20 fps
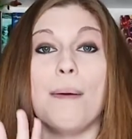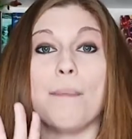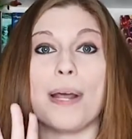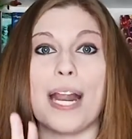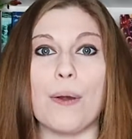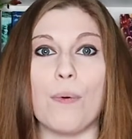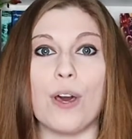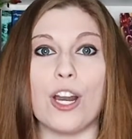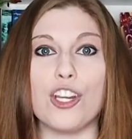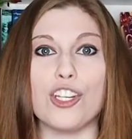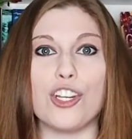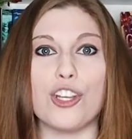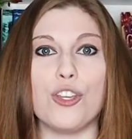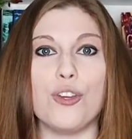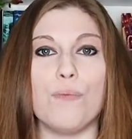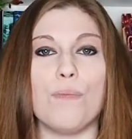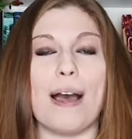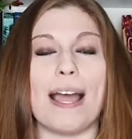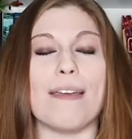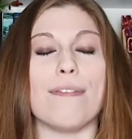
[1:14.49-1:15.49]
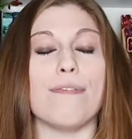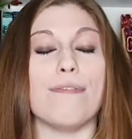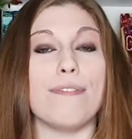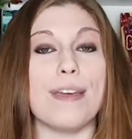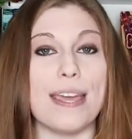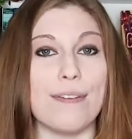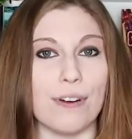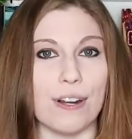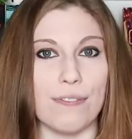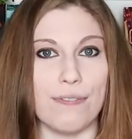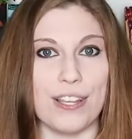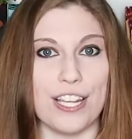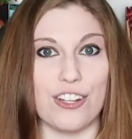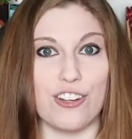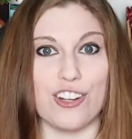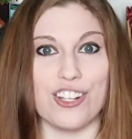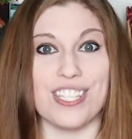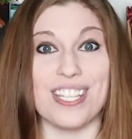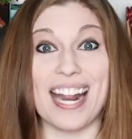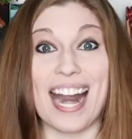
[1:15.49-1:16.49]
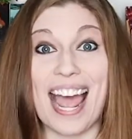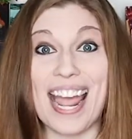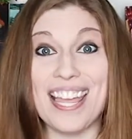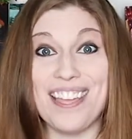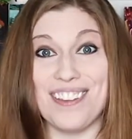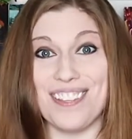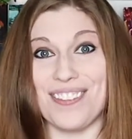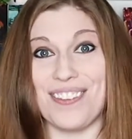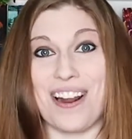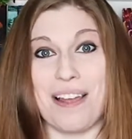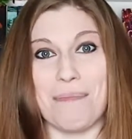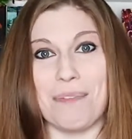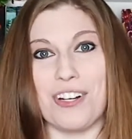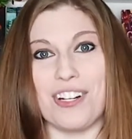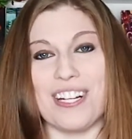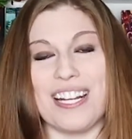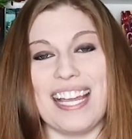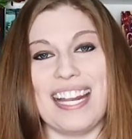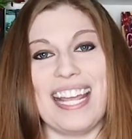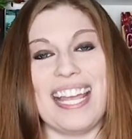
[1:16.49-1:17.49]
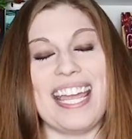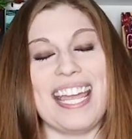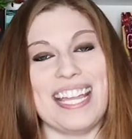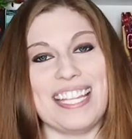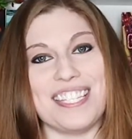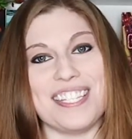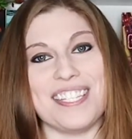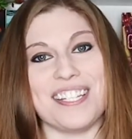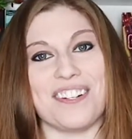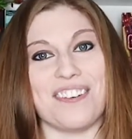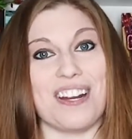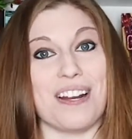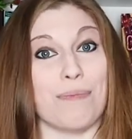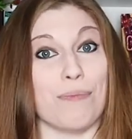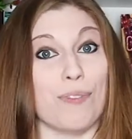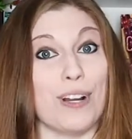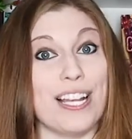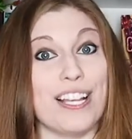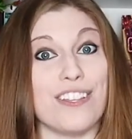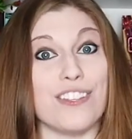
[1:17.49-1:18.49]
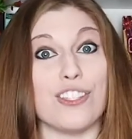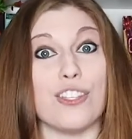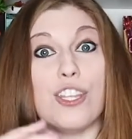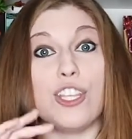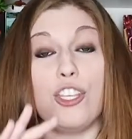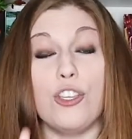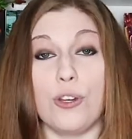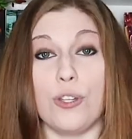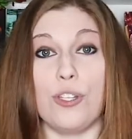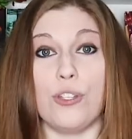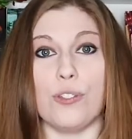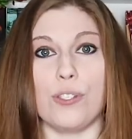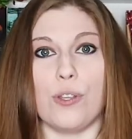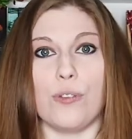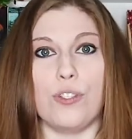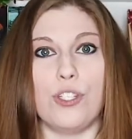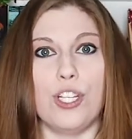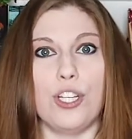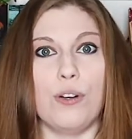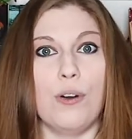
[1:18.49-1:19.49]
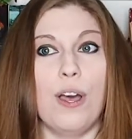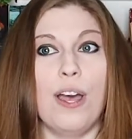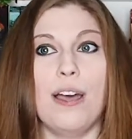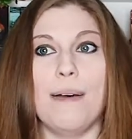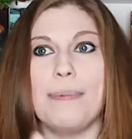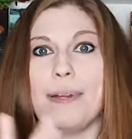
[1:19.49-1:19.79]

but I want to show you my favorite features that I use when I'm creating Instagram Reels so that you can use those too.